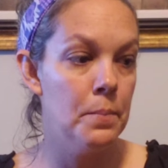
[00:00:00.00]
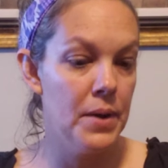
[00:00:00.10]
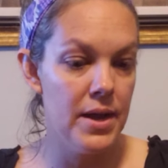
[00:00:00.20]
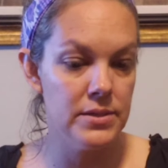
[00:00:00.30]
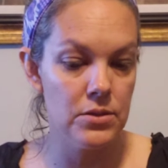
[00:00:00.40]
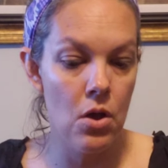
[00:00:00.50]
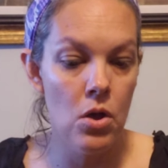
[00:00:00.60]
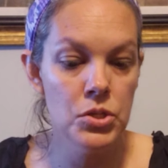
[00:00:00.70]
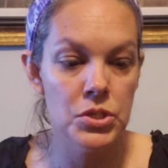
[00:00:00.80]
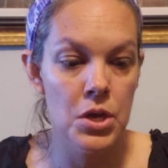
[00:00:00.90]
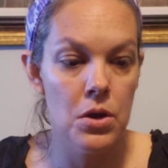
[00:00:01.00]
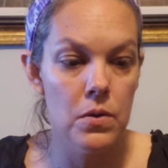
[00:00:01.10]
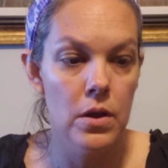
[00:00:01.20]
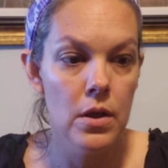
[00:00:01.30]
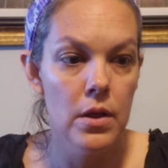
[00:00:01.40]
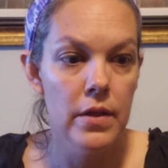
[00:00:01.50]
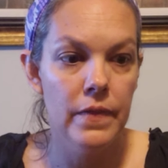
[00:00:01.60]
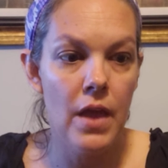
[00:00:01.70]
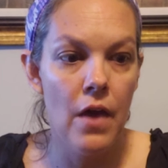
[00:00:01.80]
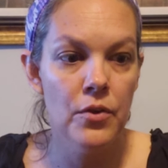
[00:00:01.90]
but also
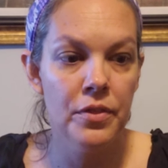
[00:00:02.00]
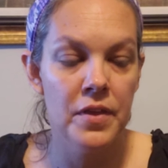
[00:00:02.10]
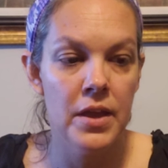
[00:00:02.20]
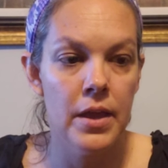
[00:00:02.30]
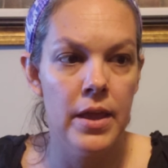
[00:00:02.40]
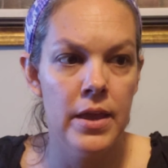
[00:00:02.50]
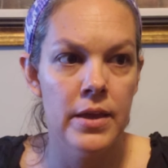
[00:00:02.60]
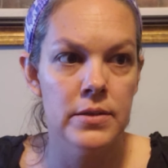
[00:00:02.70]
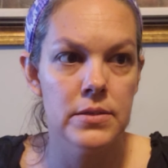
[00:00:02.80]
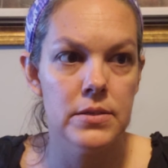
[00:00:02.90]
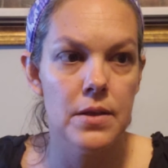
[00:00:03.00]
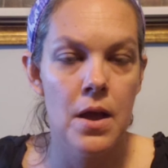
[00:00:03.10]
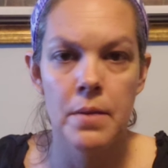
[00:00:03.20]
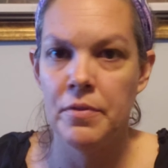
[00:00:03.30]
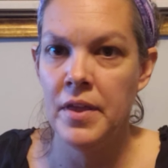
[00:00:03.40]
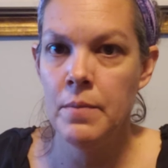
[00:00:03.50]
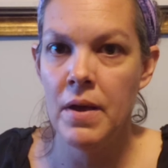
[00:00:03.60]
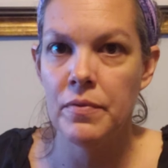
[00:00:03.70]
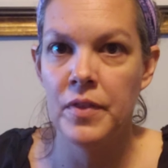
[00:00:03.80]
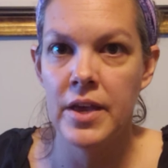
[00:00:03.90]
the other thing is, um, think
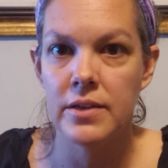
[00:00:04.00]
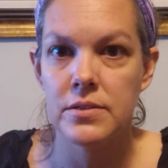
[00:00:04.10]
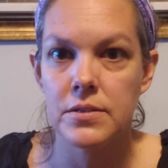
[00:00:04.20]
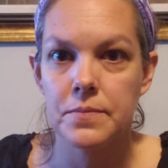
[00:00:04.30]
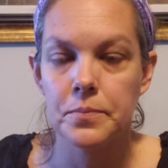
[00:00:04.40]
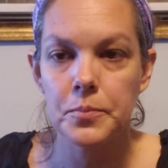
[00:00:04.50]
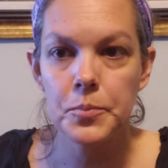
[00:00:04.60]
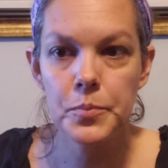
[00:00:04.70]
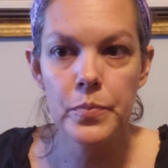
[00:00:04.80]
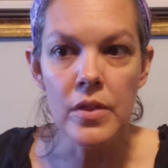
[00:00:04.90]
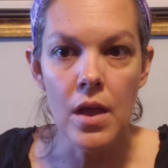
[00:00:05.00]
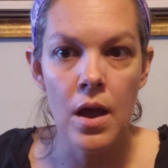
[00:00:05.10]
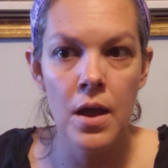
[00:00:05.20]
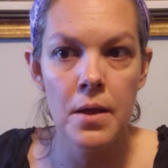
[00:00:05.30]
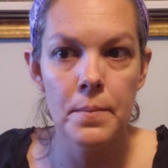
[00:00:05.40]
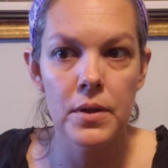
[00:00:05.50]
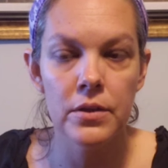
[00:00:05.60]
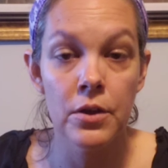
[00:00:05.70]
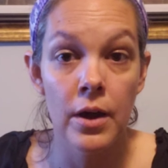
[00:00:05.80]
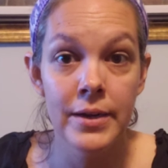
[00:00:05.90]
about this. Um,
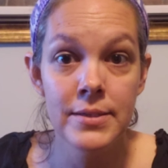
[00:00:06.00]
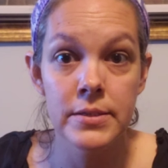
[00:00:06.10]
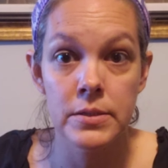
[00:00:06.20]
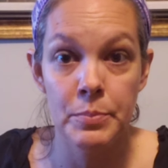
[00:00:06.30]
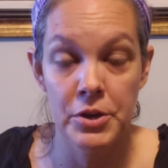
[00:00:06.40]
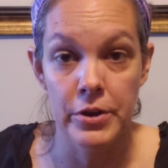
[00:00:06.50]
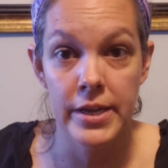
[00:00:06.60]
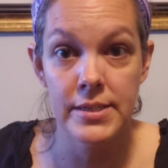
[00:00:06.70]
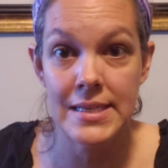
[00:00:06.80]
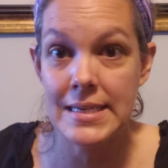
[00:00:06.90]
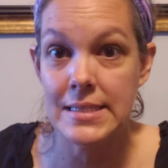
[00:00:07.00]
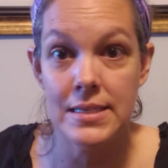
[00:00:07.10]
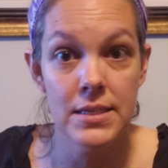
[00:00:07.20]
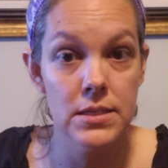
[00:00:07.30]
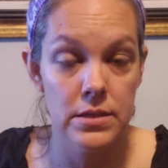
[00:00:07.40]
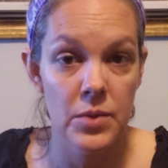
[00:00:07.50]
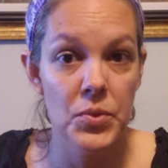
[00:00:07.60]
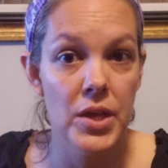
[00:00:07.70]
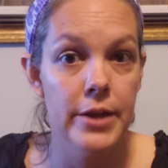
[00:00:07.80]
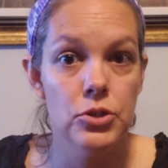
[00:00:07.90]
God is spirit. He doesn't need sleep.
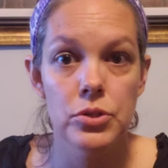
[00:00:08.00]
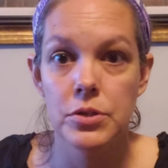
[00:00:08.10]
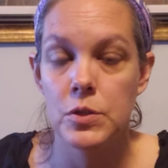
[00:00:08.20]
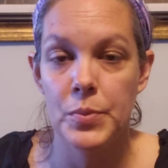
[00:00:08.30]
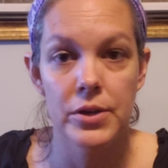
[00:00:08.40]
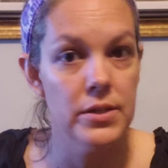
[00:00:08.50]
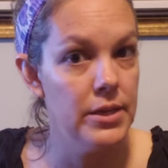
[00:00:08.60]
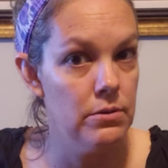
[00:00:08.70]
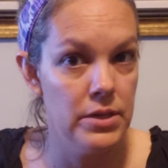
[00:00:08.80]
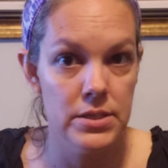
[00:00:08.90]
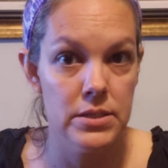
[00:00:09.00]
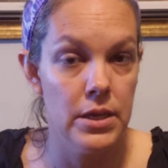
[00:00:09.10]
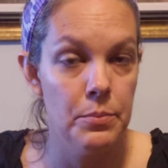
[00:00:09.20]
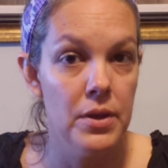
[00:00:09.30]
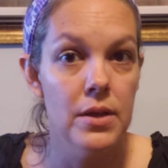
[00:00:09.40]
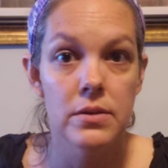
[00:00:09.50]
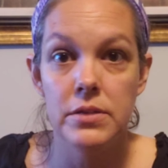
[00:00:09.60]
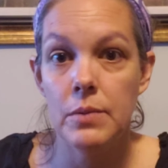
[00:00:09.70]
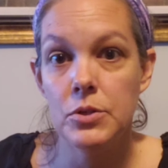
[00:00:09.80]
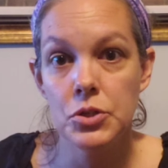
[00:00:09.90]
The angels are spirit. They don't need sleep.
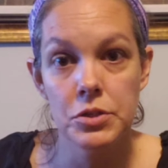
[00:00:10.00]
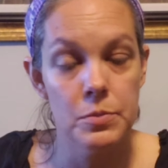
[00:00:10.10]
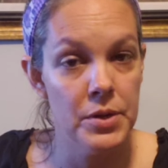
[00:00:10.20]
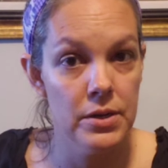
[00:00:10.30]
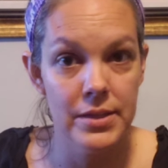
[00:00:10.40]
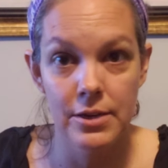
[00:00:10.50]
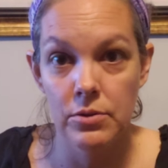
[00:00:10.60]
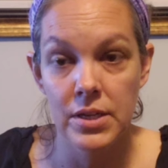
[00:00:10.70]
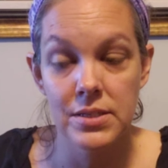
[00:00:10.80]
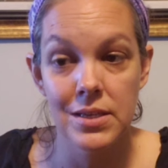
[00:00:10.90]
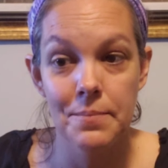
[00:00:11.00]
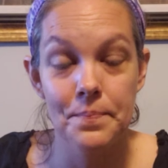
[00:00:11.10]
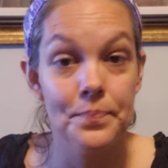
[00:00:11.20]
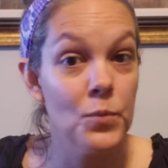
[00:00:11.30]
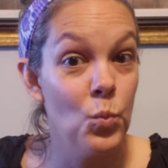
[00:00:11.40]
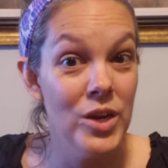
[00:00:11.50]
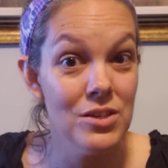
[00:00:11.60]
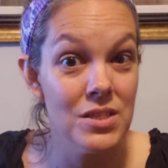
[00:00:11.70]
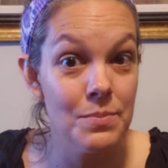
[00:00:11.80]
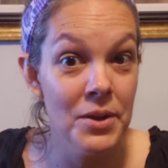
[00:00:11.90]
Demons are spirit. They don't need sleep. We're
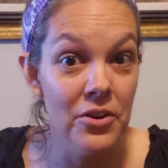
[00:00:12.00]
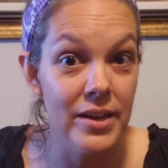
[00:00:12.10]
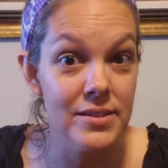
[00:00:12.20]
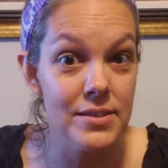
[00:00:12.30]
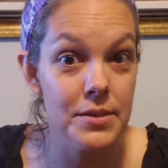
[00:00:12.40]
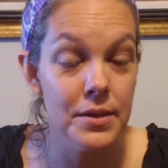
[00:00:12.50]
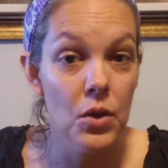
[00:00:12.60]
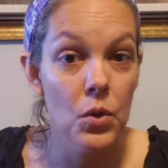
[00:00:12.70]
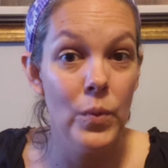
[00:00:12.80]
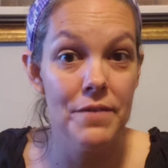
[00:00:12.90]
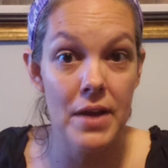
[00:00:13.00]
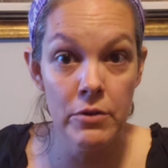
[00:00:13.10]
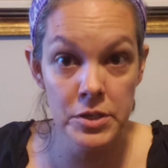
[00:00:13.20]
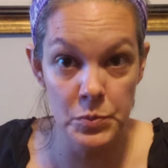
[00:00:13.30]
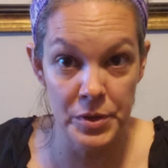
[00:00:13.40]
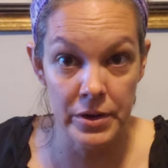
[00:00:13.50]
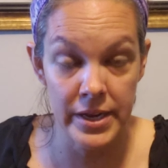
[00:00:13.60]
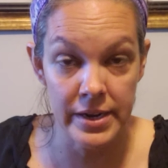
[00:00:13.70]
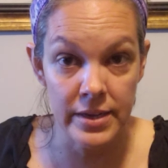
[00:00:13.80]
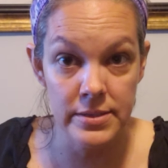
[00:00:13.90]
spirit we have our spirit
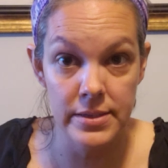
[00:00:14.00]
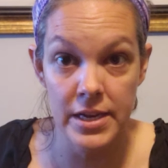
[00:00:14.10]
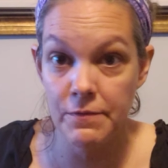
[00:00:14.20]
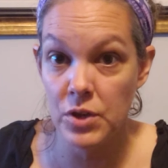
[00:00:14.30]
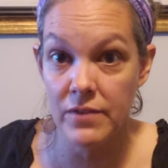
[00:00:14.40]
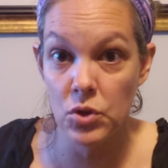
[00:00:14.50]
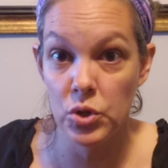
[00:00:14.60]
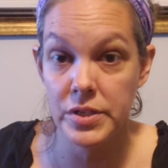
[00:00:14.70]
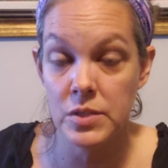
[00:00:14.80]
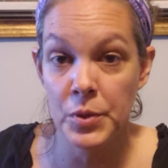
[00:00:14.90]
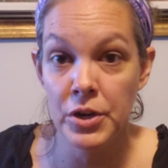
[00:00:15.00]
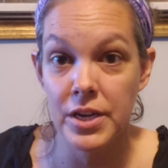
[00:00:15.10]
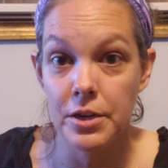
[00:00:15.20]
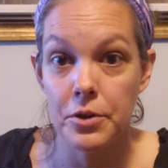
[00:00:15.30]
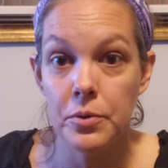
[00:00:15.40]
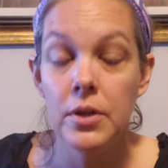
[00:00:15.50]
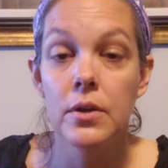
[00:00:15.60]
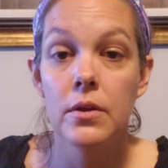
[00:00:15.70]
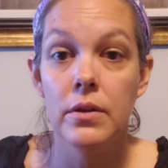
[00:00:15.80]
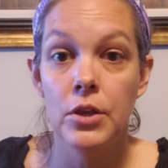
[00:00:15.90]
in us. And if you have the Holy Spirit in you,
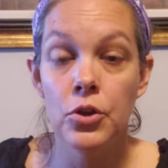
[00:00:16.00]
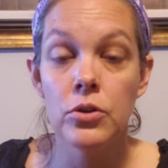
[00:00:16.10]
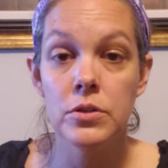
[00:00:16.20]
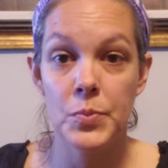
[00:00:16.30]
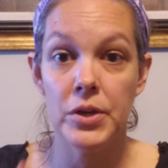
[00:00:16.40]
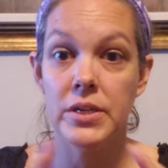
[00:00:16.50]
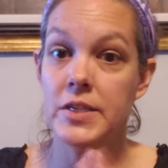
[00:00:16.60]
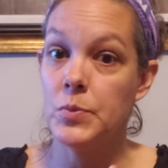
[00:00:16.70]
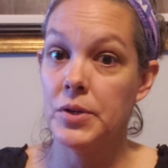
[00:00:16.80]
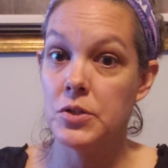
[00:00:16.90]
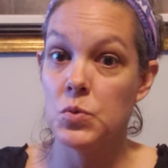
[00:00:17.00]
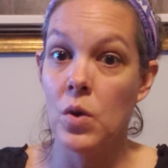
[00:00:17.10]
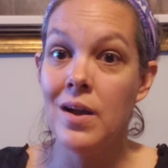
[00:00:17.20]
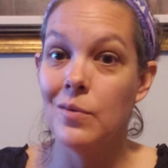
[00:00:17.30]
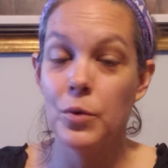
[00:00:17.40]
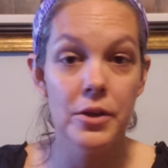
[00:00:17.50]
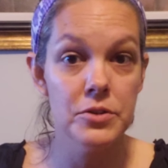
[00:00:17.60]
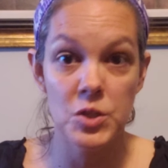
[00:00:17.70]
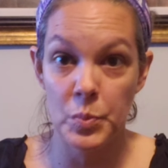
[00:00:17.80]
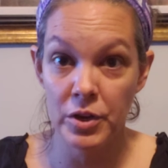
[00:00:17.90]
your spirit and his spirit is one. Well, your
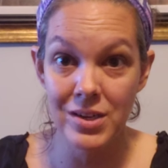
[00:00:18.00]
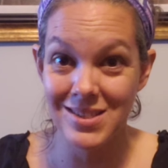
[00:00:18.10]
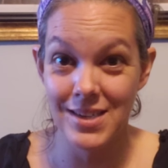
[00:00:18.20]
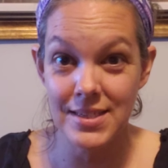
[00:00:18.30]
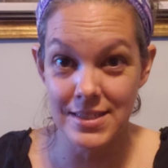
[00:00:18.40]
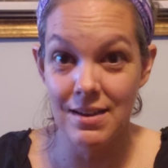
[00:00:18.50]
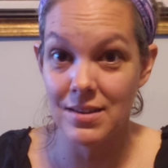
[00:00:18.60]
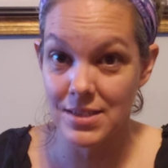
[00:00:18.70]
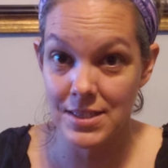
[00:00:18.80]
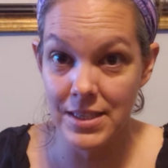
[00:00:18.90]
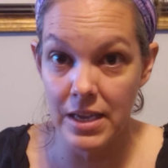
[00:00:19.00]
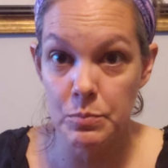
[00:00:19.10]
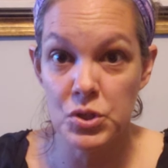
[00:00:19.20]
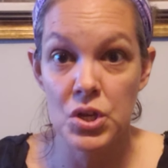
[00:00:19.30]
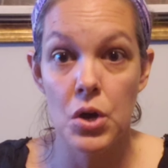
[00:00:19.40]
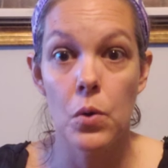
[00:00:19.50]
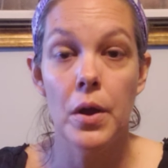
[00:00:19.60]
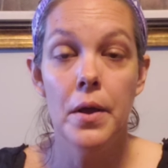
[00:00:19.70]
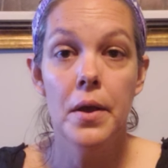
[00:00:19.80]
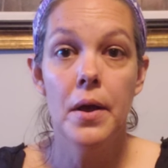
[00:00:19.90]
spirit does not sleep. So
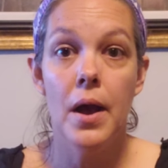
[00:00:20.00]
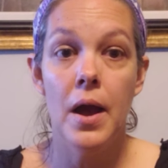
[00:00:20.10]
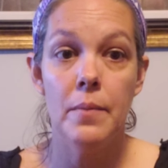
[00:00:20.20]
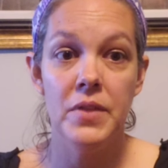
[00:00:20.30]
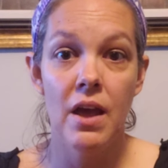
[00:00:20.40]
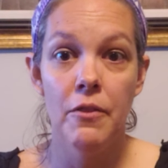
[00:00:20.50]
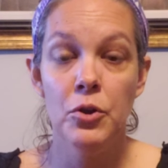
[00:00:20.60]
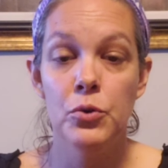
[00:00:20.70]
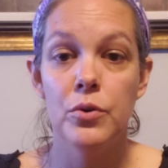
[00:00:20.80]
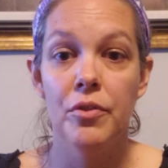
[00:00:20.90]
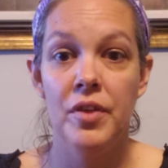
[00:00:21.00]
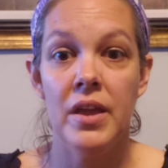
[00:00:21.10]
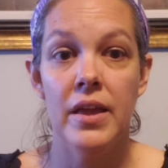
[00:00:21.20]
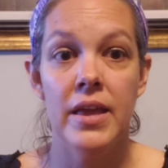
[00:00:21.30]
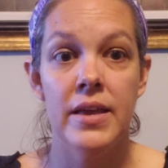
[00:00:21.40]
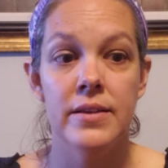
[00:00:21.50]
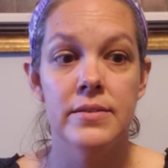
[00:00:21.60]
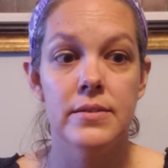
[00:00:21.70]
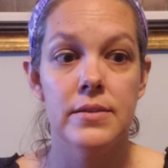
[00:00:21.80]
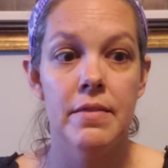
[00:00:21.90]
um, the other cool thing
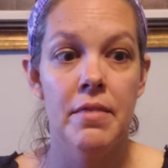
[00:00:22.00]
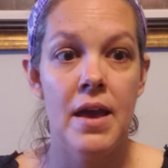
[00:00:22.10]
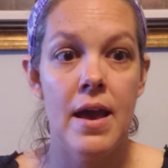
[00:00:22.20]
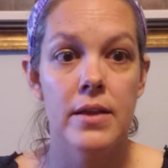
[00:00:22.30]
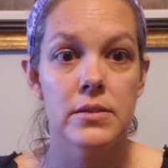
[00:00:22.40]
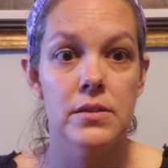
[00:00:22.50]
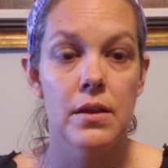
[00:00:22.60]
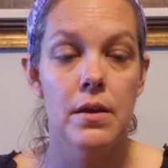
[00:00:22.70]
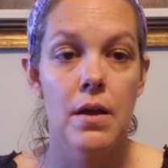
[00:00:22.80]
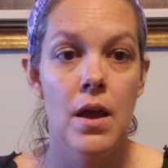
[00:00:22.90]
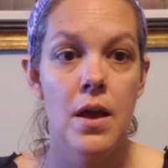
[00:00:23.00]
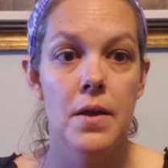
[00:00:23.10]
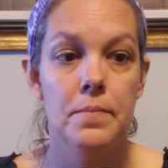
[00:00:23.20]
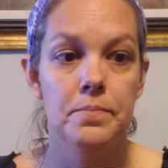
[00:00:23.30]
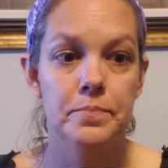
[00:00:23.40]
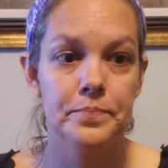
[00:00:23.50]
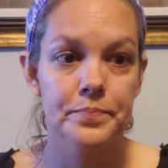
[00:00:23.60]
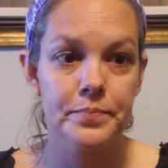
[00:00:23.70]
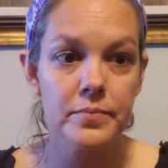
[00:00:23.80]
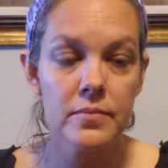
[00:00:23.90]
is that um,
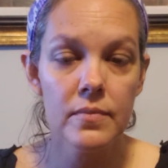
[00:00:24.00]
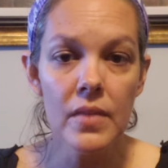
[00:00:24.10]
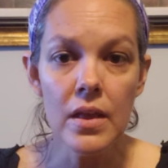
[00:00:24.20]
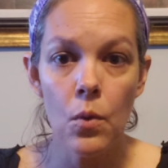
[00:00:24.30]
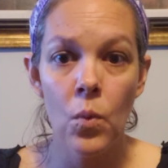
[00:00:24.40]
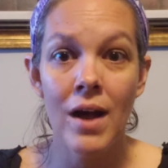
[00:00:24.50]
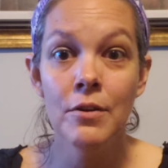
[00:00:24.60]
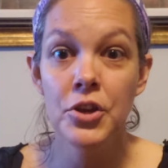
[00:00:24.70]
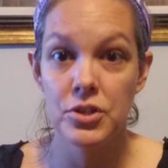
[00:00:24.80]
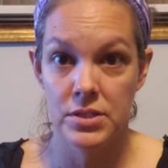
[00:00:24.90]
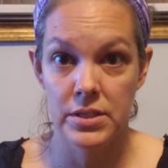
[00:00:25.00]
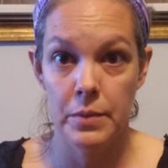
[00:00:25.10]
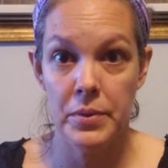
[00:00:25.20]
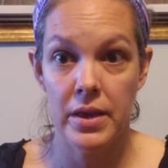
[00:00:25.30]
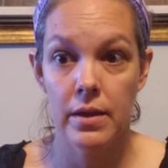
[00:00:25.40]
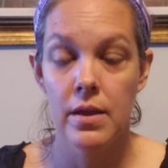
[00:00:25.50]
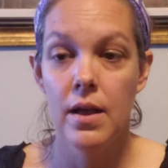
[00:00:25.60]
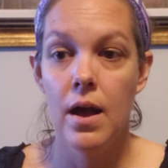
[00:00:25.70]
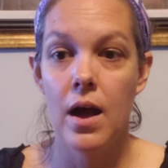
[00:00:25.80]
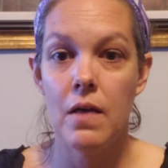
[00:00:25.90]
while you're sleeping,
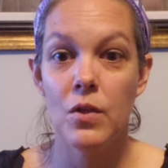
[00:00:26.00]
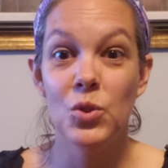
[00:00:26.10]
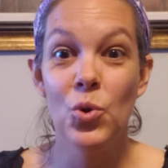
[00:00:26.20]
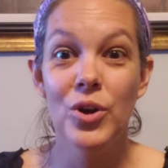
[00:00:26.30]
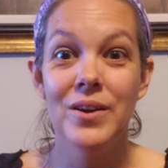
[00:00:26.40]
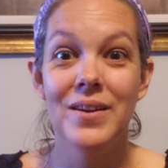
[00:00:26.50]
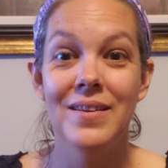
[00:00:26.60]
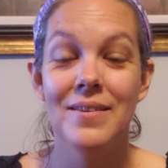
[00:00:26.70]
uh, the Lord